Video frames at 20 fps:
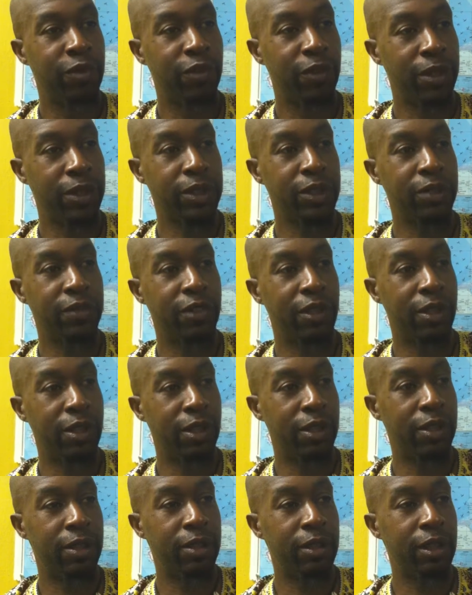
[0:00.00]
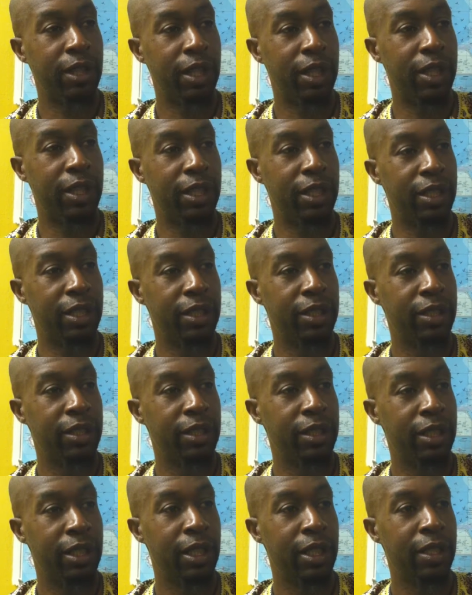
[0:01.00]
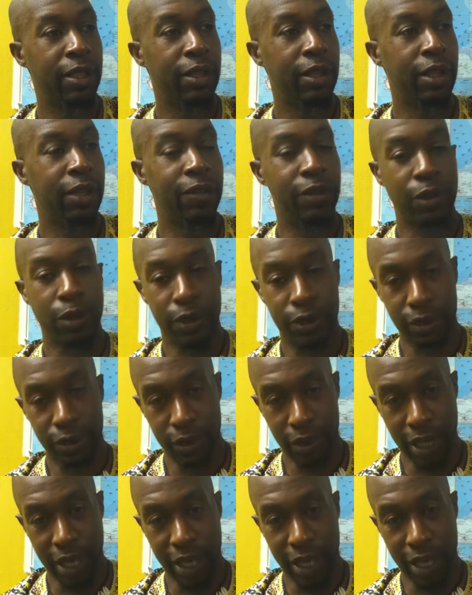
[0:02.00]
First of all, of course,